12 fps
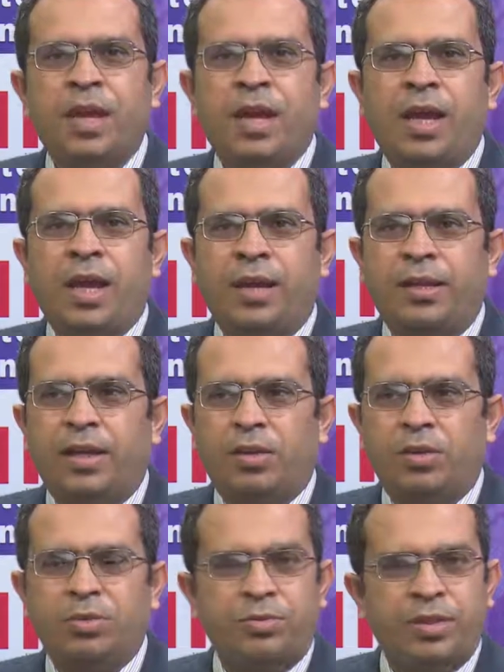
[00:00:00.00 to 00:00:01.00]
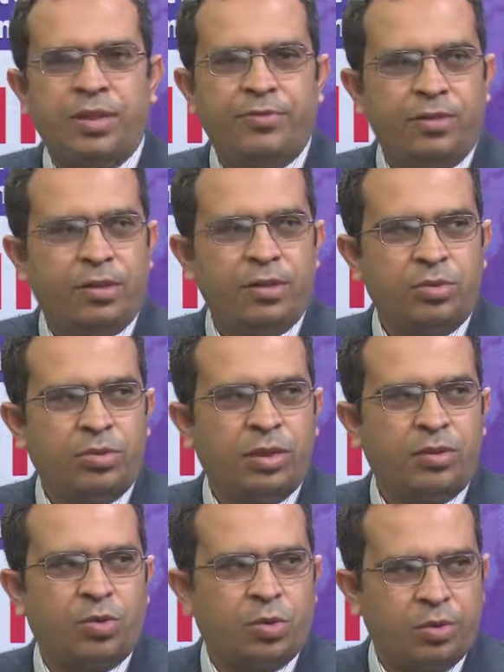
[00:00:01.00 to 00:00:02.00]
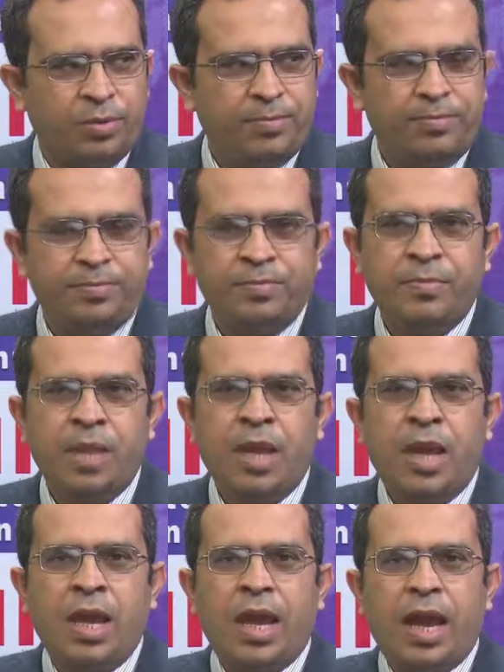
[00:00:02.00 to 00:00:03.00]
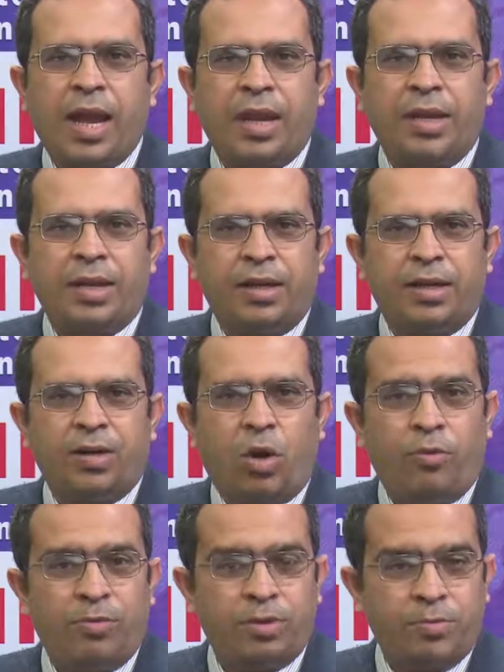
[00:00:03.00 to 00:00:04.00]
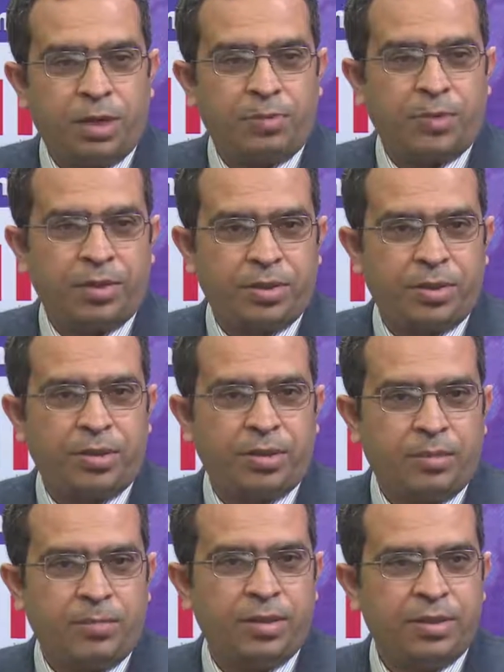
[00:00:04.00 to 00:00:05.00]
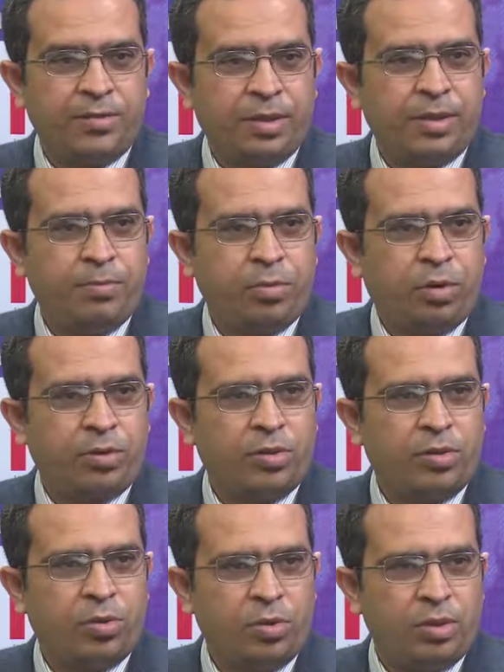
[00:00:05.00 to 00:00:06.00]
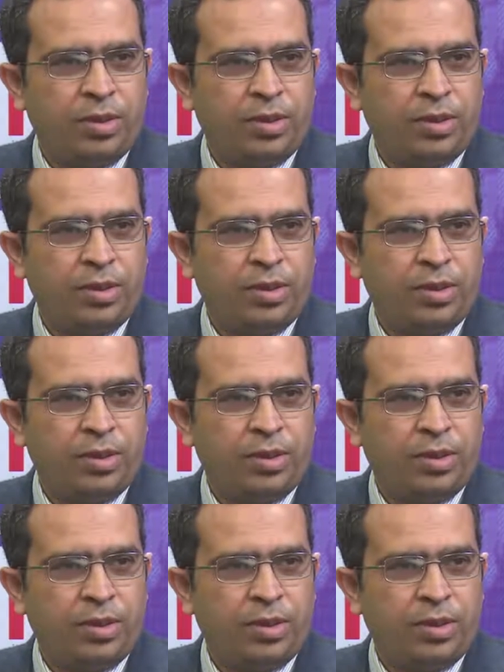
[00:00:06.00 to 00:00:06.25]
and they are also very difficult to control. And office blood pressure plays a very important role in